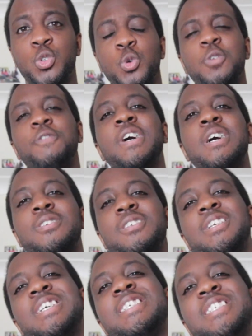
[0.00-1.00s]

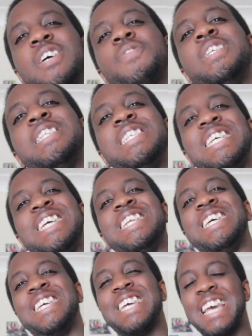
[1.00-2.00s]

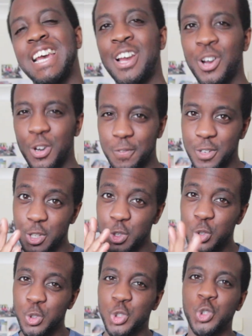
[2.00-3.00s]
2017, the year of the
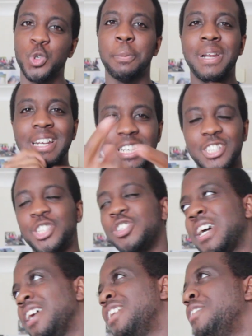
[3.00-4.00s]
YouTube diss
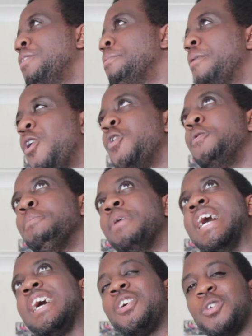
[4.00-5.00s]
track. Oh
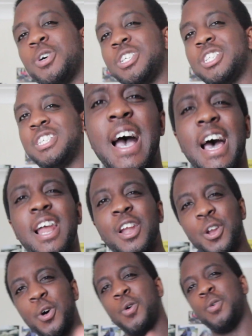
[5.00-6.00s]
my gosh. And I
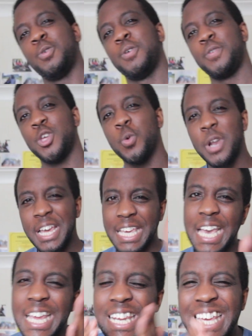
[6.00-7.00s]
know you want to
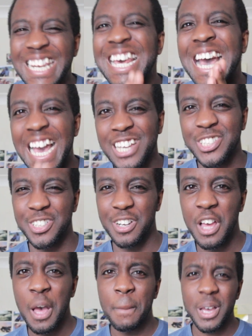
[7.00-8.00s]
get in the
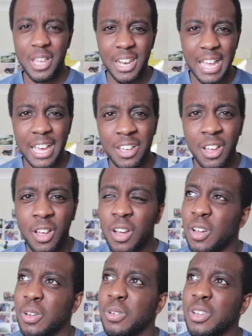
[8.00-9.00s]
action, but you're like,
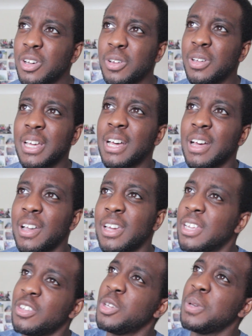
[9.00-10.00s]
oh no, how
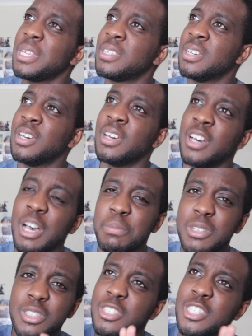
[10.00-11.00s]
can I do it?
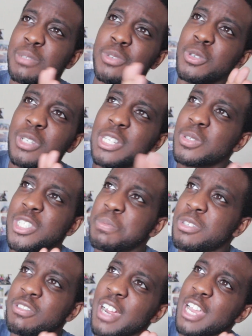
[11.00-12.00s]
I'm just a small little
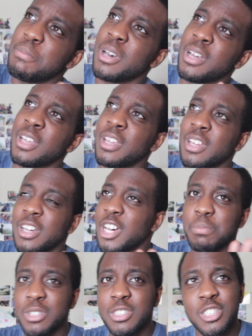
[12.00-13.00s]
subscriber.
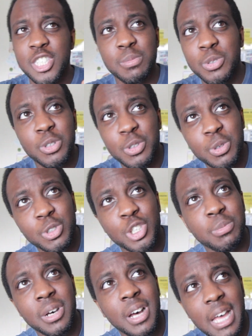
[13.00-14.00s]
I'm just a small
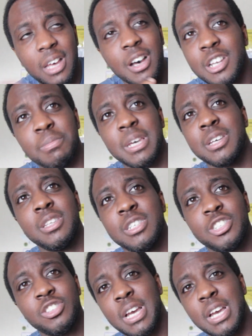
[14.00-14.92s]
YouTuber. I can't make a diss